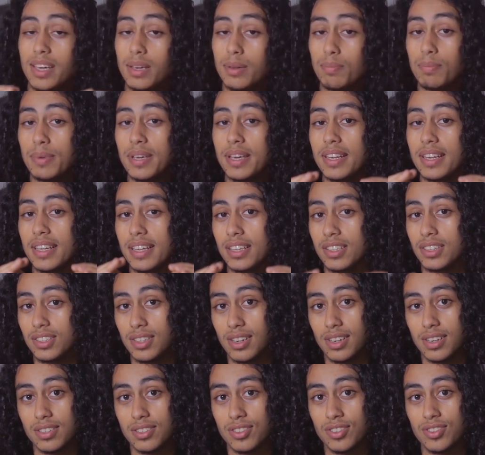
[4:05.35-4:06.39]
Keeping in
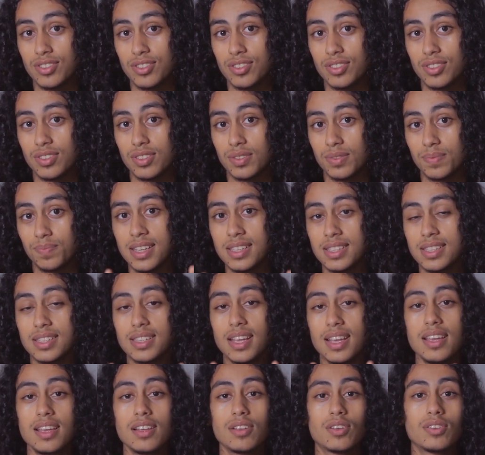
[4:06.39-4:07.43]
touch.
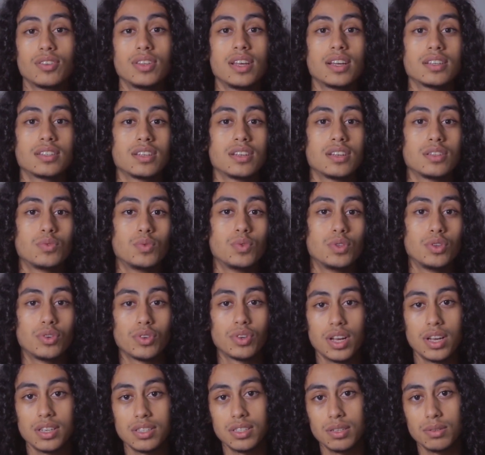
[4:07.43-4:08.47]
Staying connected with your
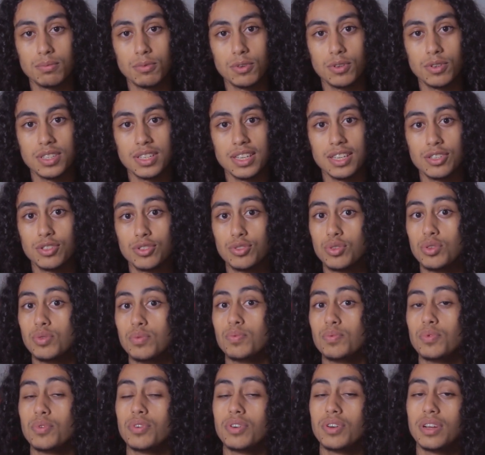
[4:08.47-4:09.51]
customers is
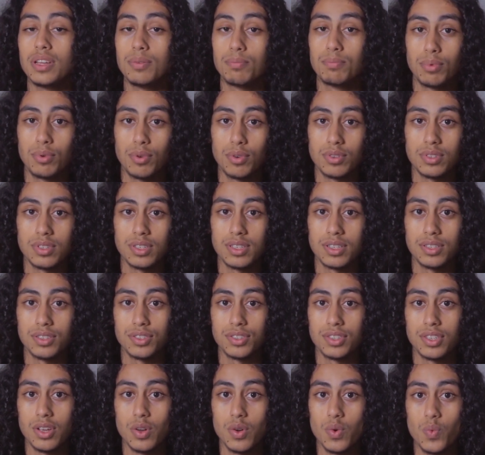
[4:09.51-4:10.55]
super
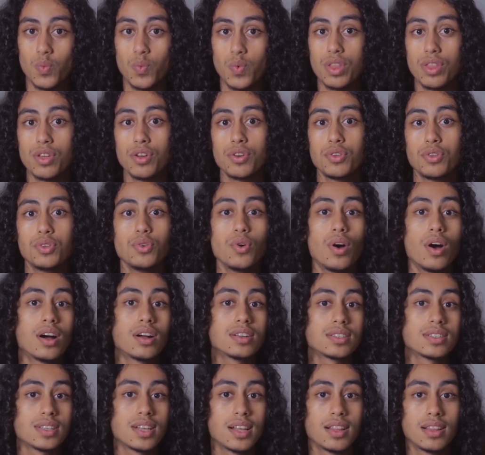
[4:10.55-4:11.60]
important, uh, whether you
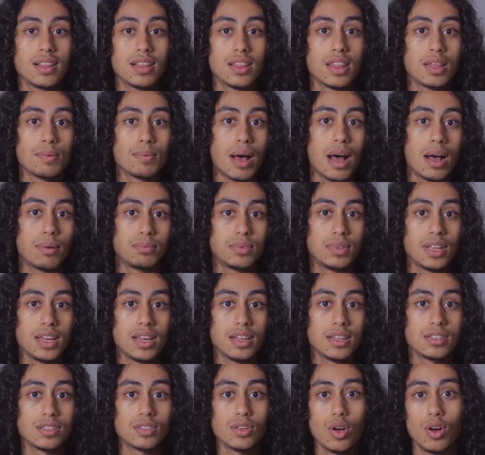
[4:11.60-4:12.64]
are sending them
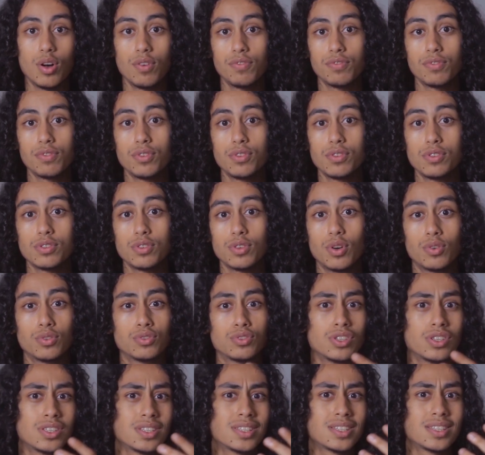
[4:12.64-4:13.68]
updates, offers, or
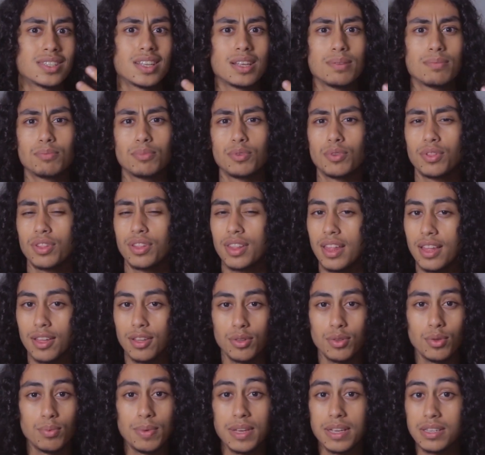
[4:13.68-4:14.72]
just simple
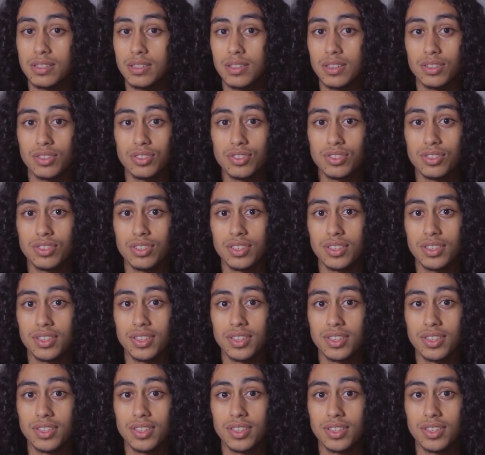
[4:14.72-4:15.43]
thank you message.